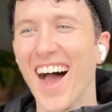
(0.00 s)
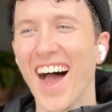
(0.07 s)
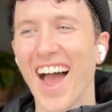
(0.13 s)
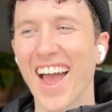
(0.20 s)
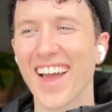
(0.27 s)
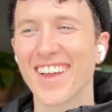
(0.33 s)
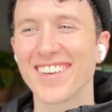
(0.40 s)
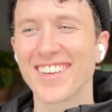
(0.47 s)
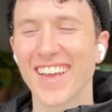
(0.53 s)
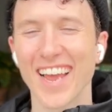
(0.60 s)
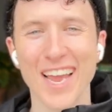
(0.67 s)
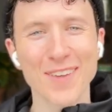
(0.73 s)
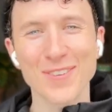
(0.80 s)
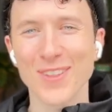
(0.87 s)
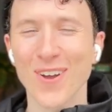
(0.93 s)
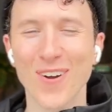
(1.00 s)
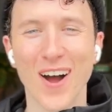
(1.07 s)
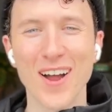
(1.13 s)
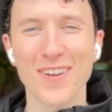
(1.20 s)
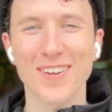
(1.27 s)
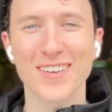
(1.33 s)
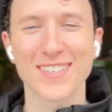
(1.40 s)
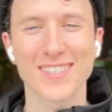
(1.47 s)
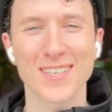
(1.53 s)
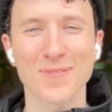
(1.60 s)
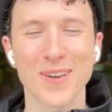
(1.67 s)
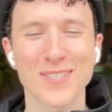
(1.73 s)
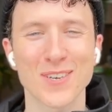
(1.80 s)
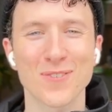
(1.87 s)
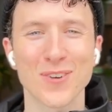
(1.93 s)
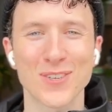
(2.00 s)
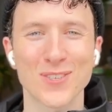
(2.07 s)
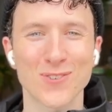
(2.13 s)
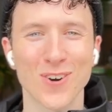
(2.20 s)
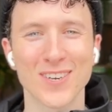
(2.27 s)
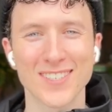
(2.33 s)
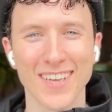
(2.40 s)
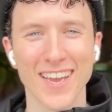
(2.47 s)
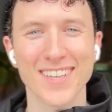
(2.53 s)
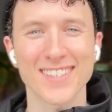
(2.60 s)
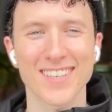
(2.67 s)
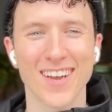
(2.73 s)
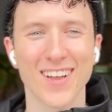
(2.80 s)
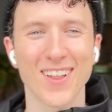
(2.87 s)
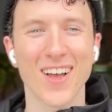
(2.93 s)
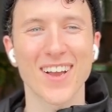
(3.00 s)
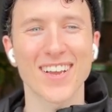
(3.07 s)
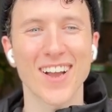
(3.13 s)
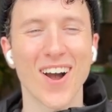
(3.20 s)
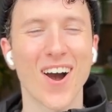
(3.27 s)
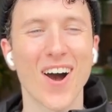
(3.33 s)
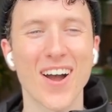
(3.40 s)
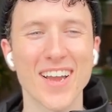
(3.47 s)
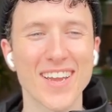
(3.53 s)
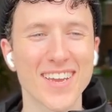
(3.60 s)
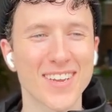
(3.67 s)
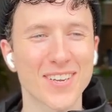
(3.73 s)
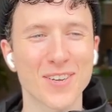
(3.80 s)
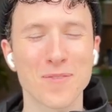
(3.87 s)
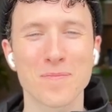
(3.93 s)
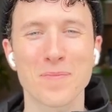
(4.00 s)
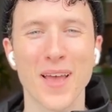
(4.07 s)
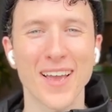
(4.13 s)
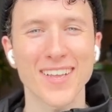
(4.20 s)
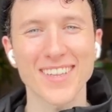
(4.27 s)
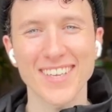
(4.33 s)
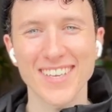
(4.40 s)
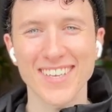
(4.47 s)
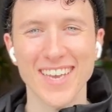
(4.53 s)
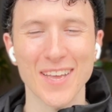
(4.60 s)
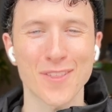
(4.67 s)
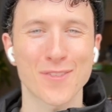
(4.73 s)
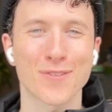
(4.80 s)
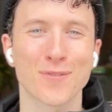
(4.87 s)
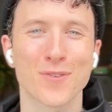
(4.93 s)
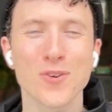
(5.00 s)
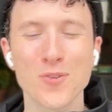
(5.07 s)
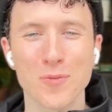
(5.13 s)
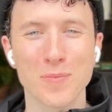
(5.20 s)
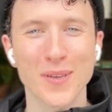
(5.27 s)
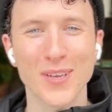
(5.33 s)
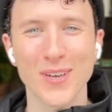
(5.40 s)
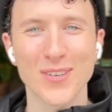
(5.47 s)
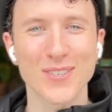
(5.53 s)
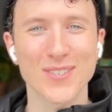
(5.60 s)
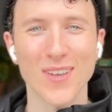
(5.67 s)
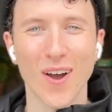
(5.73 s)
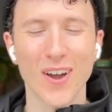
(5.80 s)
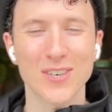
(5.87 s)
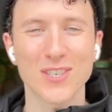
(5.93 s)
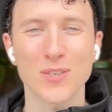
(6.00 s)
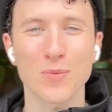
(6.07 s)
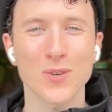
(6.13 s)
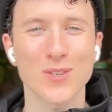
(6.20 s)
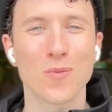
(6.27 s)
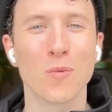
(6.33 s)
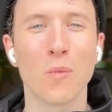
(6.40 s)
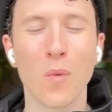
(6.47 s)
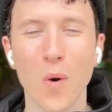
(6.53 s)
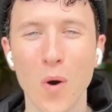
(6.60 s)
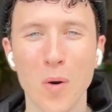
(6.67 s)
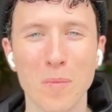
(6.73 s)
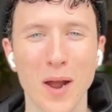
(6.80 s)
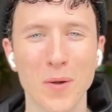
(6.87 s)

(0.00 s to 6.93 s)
And even though I consider myself a strong dancer, like I could barely get through because I just wasn't warm.